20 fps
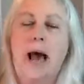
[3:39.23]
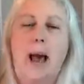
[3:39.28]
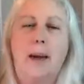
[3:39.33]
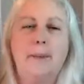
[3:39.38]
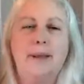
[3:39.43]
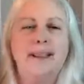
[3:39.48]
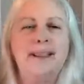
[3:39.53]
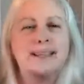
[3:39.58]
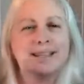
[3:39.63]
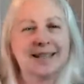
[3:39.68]

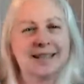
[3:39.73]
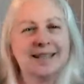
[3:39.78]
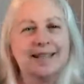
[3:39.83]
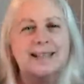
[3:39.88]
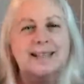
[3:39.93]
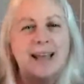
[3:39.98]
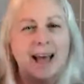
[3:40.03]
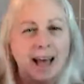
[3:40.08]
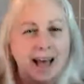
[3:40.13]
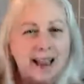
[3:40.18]
I mean, this
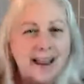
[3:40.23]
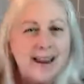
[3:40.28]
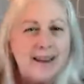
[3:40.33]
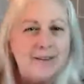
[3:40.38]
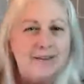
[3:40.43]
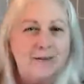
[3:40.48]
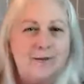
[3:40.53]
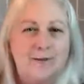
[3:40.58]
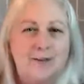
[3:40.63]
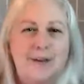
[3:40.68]
is
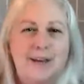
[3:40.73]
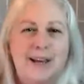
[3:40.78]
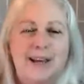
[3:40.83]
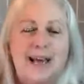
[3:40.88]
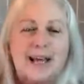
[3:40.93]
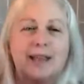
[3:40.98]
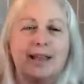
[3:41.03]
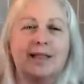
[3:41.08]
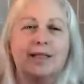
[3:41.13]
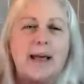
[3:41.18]
life.
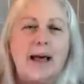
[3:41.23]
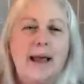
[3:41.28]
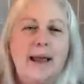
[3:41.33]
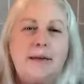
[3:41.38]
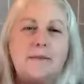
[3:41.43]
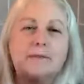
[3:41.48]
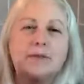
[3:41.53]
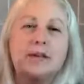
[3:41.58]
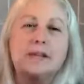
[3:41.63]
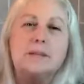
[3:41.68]

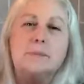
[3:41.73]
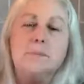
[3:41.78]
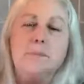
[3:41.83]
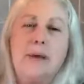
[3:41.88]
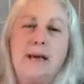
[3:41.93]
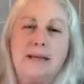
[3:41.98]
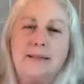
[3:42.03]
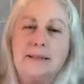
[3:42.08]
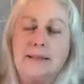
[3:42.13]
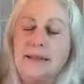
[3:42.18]
Life is
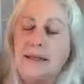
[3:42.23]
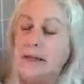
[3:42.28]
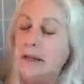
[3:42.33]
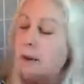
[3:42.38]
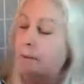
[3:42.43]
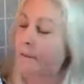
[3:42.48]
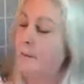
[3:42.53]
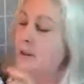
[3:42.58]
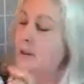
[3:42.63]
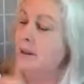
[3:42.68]

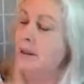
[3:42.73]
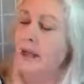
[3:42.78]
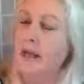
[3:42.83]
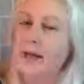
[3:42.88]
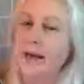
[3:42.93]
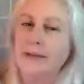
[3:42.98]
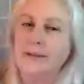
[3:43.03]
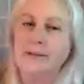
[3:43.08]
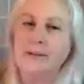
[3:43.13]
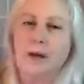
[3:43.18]
messy.
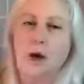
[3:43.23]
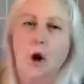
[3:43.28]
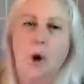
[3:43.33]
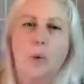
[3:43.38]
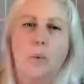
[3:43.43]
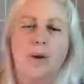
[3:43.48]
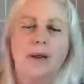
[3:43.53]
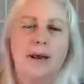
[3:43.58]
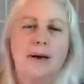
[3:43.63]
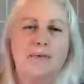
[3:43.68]
Plus,
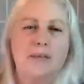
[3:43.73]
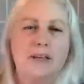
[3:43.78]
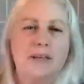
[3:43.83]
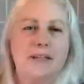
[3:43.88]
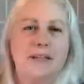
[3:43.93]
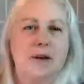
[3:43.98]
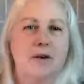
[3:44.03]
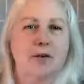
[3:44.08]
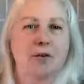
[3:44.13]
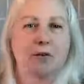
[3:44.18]
we have
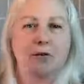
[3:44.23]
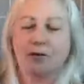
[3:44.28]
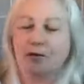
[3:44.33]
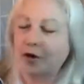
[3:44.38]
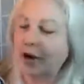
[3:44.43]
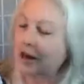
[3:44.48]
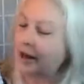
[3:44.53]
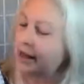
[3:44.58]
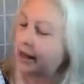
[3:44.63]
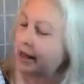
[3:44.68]
this
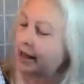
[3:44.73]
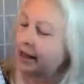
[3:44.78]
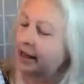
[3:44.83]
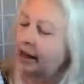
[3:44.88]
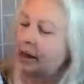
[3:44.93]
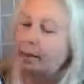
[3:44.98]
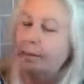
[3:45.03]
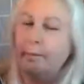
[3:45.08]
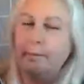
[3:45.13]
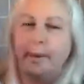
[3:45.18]
funny
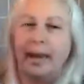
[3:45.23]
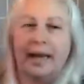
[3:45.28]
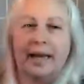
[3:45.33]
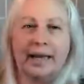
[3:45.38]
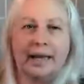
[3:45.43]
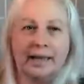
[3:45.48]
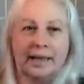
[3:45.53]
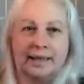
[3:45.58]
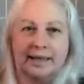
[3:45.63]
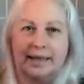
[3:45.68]
little
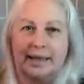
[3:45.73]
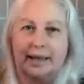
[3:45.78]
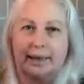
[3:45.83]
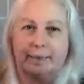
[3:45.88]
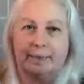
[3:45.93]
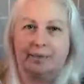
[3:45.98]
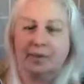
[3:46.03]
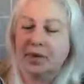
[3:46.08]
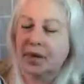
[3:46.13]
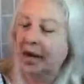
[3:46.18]

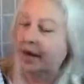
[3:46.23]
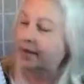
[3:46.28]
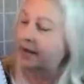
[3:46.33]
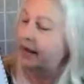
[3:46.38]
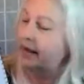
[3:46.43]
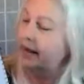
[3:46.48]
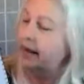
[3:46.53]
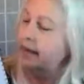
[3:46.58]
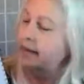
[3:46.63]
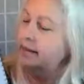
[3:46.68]
mechanism
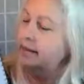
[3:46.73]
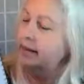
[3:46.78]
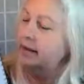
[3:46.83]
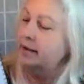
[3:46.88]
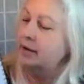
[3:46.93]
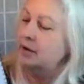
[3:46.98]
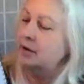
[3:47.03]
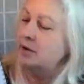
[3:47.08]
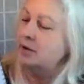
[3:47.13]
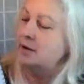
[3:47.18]
that gets
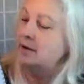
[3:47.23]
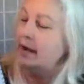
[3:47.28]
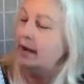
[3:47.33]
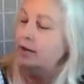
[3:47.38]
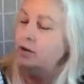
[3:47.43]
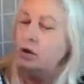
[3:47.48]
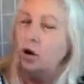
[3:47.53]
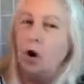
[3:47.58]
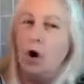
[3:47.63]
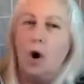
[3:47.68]
in there and
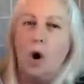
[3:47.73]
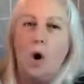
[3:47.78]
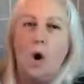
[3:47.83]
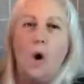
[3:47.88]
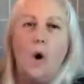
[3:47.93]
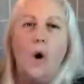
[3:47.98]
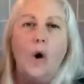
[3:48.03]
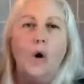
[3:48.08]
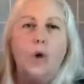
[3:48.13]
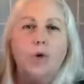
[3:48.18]
says,
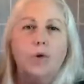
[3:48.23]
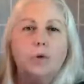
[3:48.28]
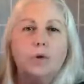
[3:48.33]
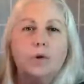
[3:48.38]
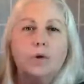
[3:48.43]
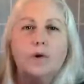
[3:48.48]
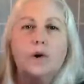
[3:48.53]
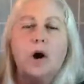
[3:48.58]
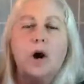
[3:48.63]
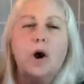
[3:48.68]
oh
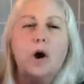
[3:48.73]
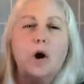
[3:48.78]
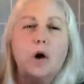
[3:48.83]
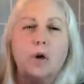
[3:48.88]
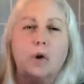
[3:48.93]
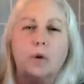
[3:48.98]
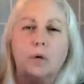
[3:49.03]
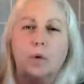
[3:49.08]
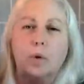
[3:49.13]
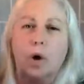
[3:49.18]

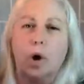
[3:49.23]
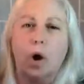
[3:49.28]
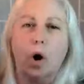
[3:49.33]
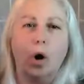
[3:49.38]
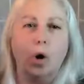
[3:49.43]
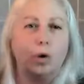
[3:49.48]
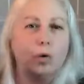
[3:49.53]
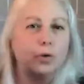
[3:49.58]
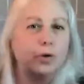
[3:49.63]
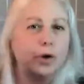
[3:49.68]

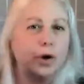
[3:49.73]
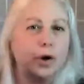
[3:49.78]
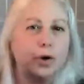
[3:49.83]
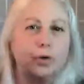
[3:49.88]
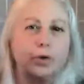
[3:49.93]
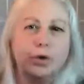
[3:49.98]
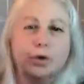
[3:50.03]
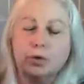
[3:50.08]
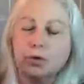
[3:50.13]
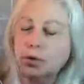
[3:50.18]

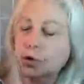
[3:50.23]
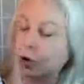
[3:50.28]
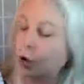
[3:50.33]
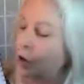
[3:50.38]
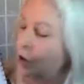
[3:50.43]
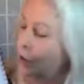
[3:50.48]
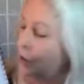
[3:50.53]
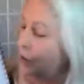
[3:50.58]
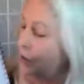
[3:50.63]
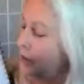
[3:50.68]
no, you
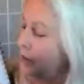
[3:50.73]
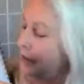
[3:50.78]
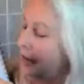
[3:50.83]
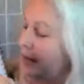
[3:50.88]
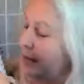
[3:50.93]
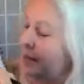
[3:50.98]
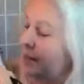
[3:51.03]
don't.